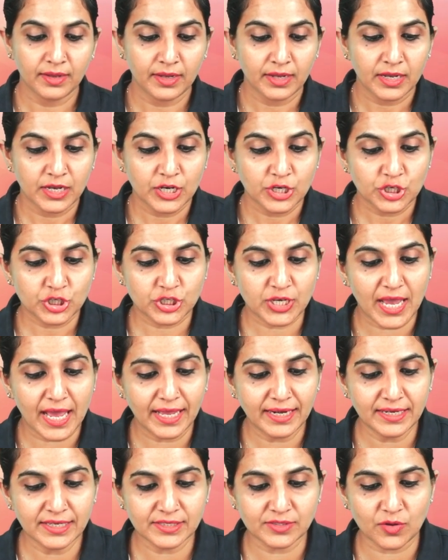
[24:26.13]
Shall
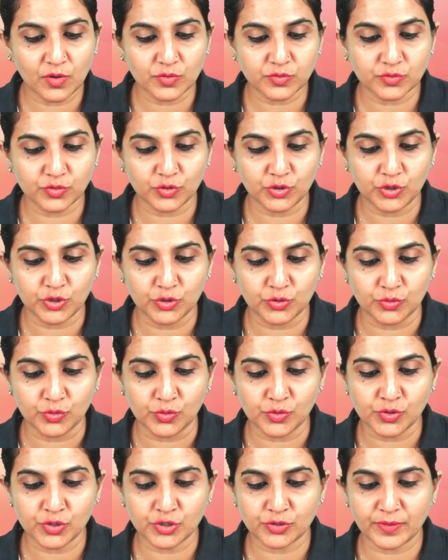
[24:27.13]
is also
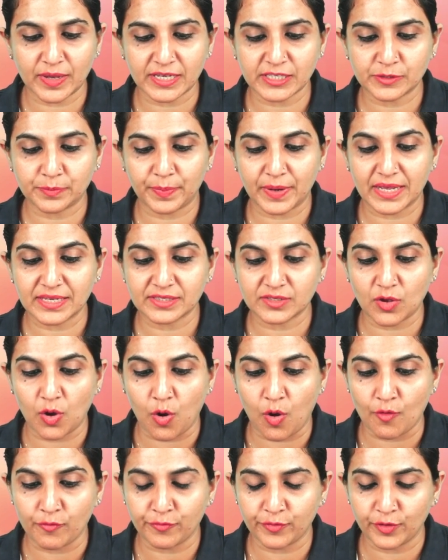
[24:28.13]
used to express
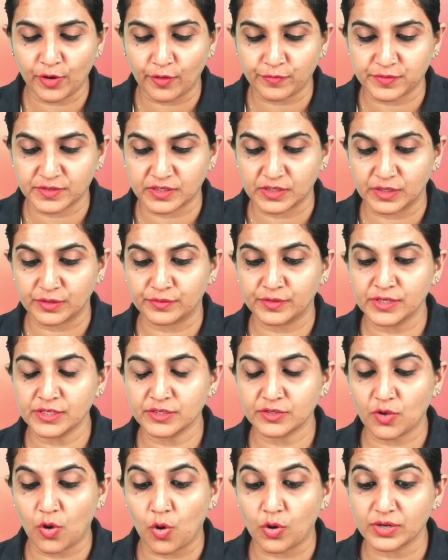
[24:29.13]
offer of service
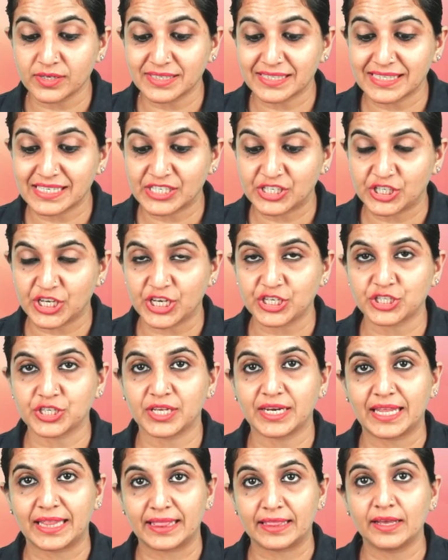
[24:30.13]
or suggestion
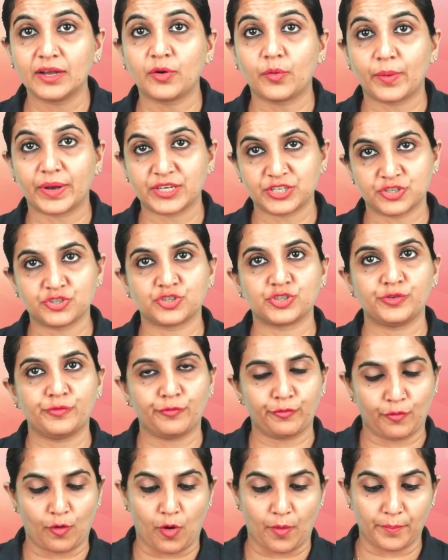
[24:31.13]
in the question
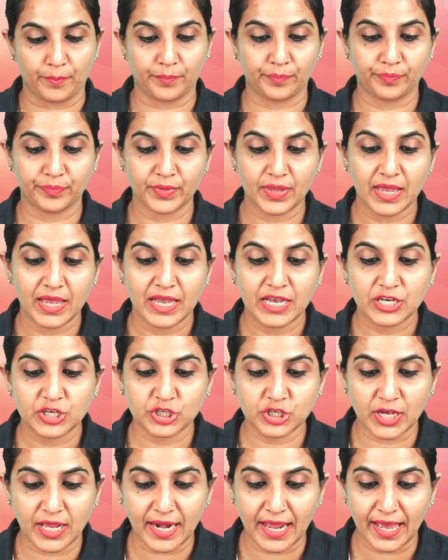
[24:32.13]
form.
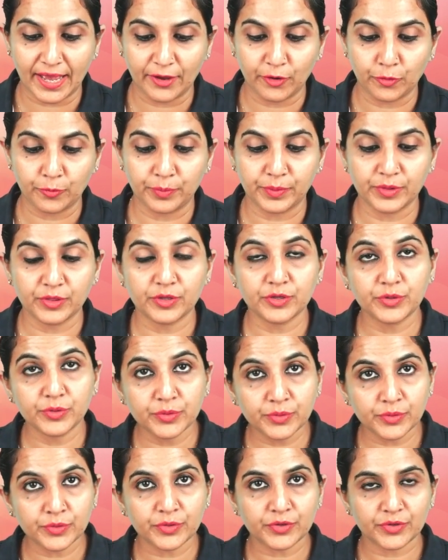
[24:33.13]
Shall I open the
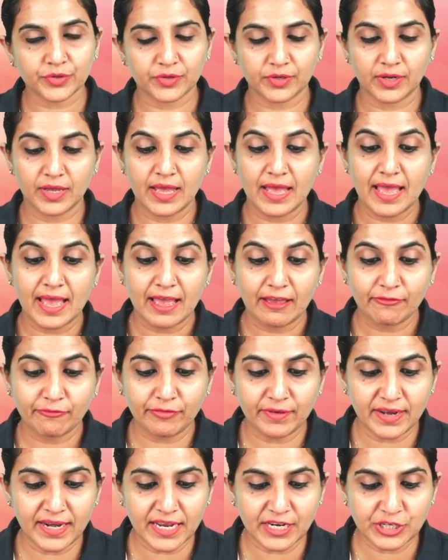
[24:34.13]
door?
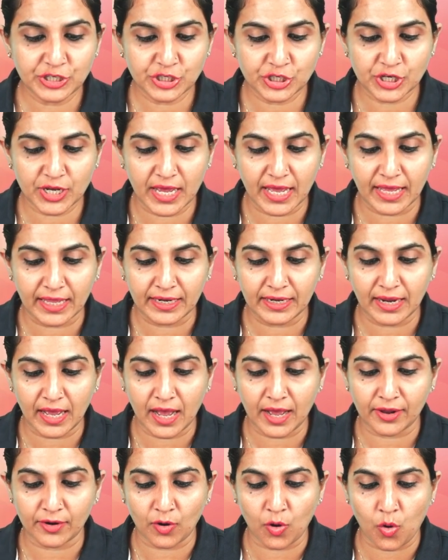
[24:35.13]
Will and shall
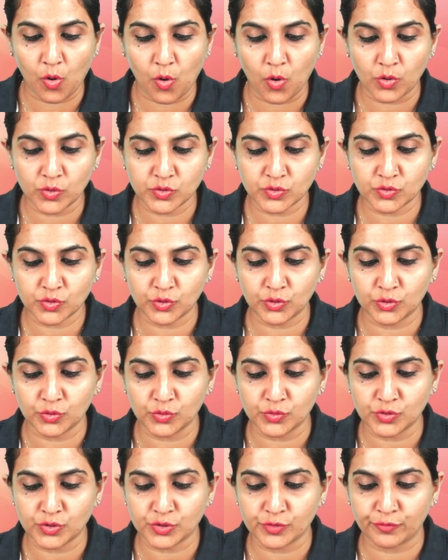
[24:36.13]
are also
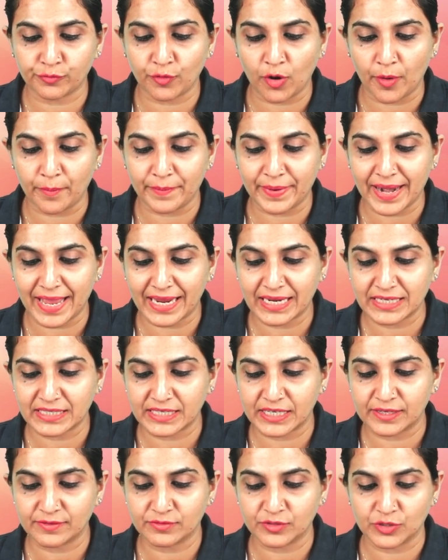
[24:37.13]
used to form
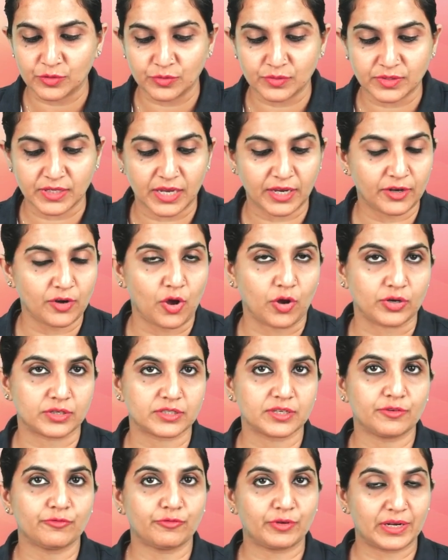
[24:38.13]
negatives using not.
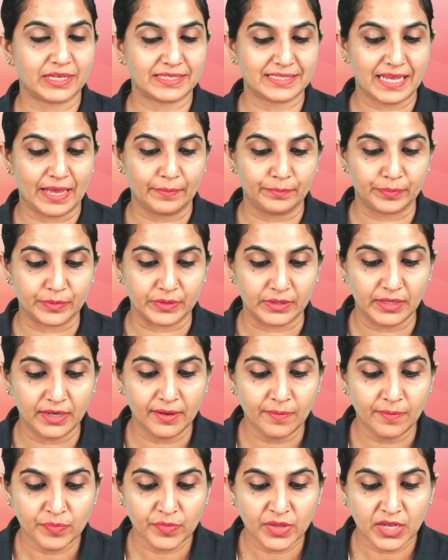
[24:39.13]
For example,
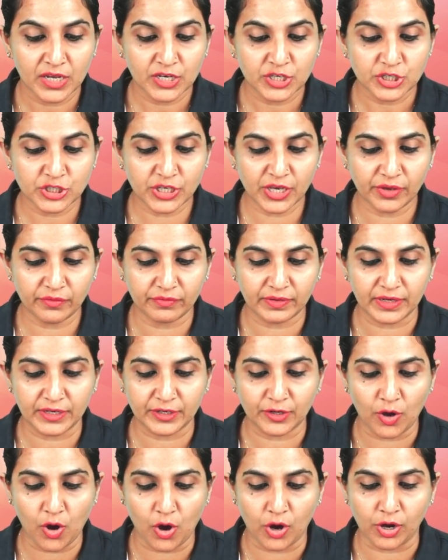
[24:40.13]
she will
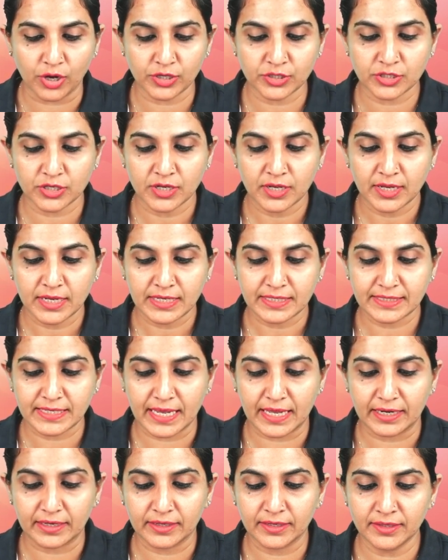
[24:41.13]
not
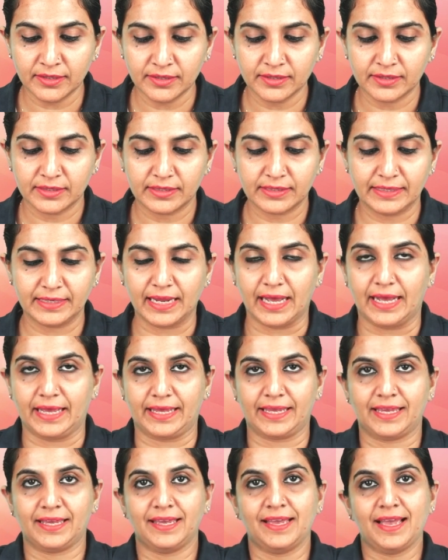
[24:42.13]
tell a lie,
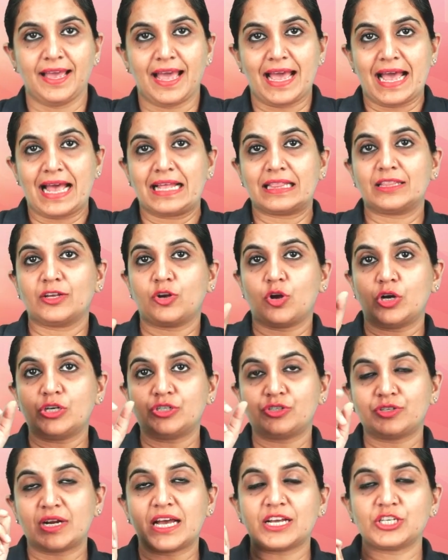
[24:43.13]
and the
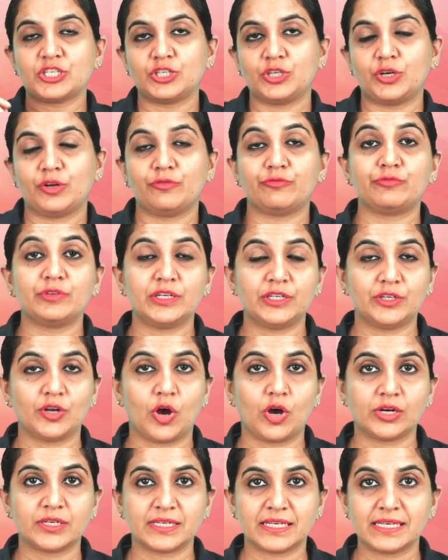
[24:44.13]
contraction of will
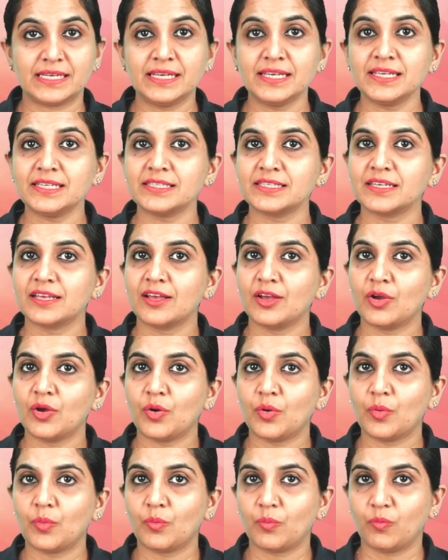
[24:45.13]
not is
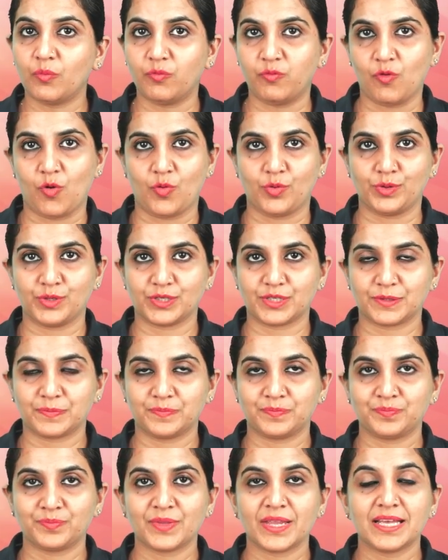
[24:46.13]
won't.
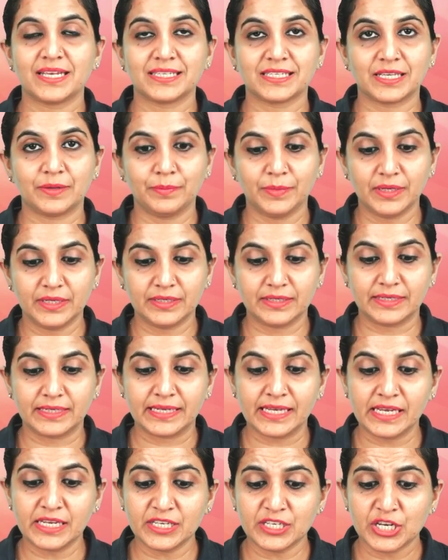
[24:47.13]

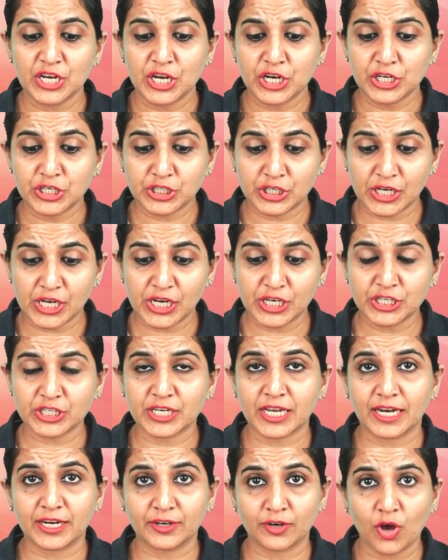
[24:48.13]
Similarly, she
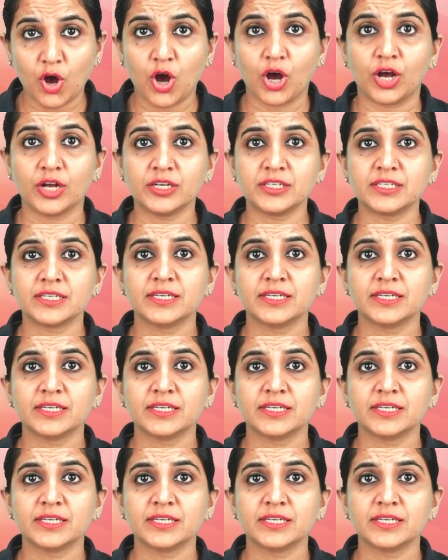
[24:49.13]
shall not